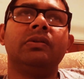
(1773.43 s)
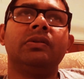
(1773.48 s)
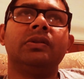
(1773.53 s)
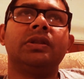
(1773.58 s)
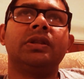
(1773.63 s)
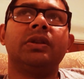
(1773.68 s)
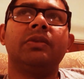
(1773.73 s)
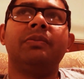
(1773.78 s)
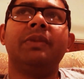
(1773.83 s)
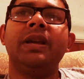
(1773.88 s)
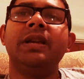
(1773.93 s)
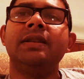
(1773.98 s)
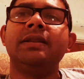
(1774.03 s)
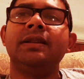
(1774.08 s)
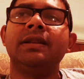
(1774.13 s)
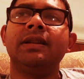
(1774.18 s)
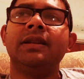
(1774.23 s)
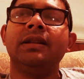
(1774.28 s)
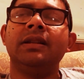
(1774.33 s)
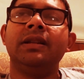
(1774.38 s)
So
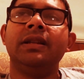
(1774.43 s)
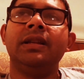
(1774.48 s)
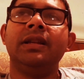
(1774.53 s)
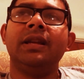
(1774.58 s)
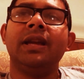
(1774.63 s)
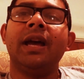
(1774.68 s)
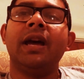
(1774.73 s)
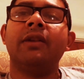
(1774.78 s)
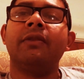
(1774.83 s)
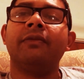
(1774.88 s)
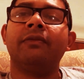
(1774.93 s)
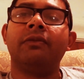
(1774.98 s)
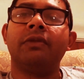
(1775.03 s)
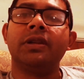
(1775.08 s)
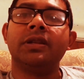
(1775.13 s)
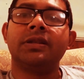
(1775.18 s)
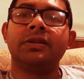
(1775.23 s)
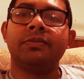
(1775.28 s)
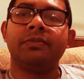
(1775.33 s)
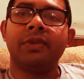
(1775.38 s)
basically, out of
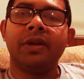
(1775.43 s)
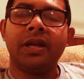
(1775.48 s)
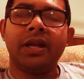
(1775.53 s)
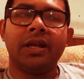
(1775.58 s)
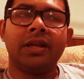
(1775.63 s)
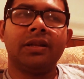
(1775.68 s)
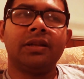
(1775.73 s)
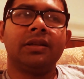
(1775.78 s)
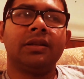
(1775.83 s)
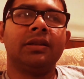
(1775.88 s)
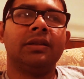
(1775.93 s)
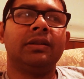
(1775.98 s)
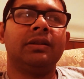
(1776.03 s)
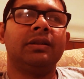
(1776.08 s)
respect,